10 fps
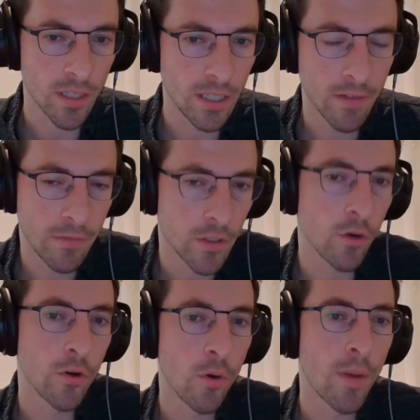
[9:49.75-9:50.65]
even if you
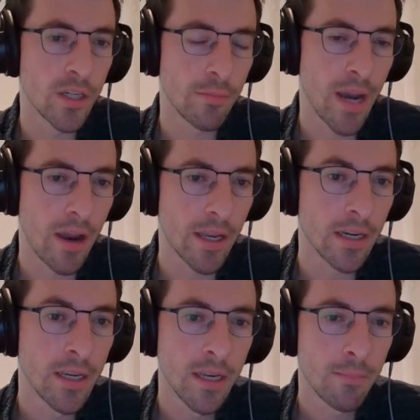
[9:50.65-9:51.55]
don't know much about
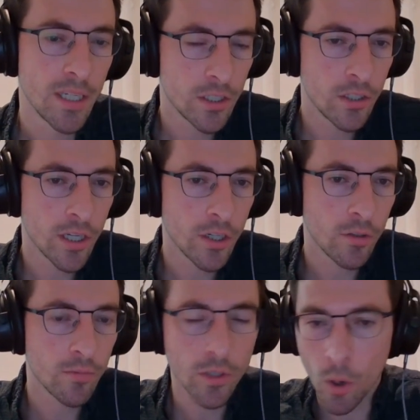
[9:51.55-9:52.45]
it because you can
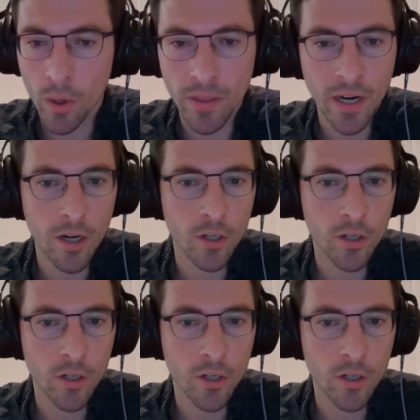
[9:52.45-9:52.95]
go in there,